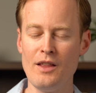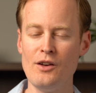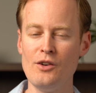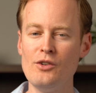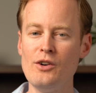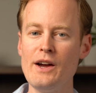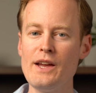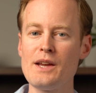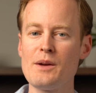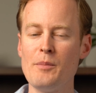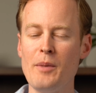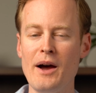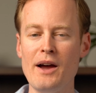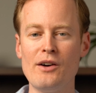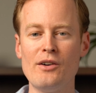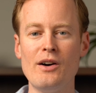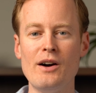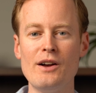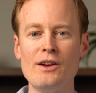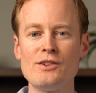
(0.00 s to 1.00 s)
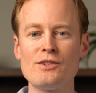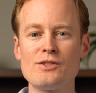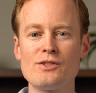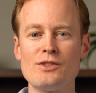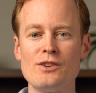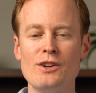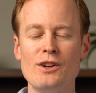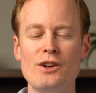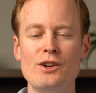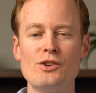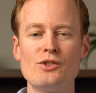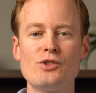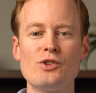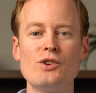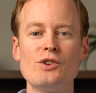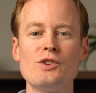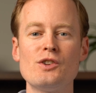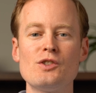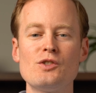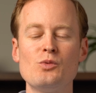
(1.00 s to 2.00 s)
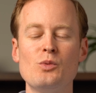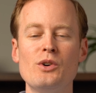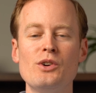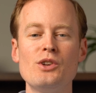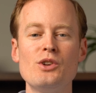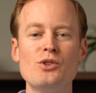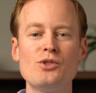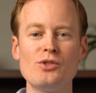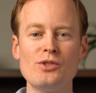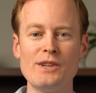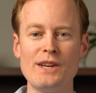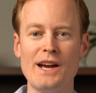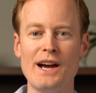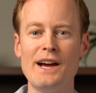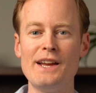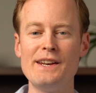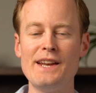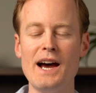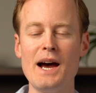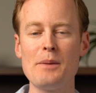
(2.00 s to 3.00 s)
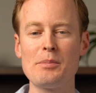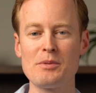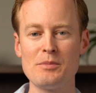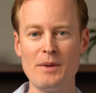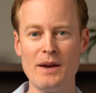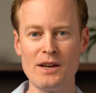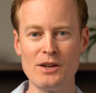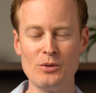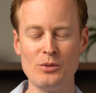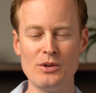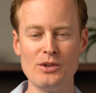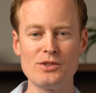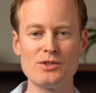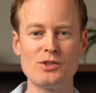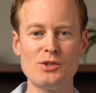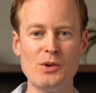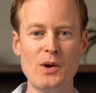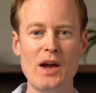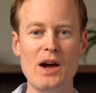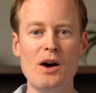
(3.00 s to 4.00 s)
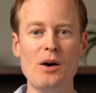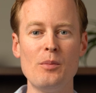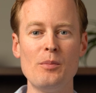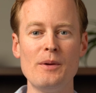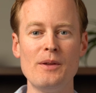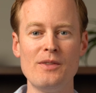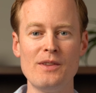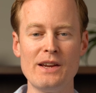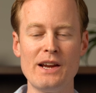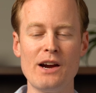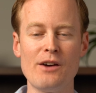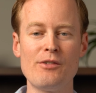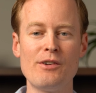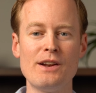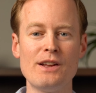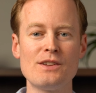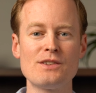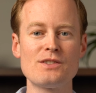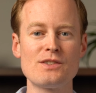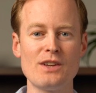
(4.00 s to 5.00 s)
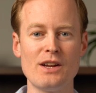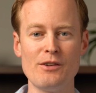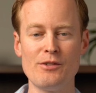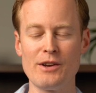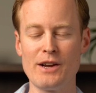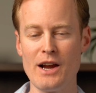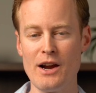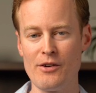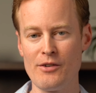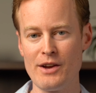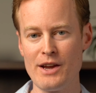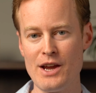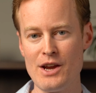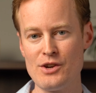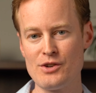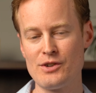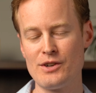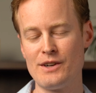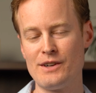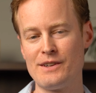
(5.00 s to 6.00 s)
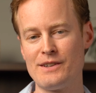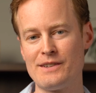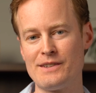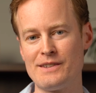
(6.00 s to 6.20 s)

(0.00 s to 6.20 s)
Like bylaws, churches will usually adopt manuals to help in the governance of a congregation.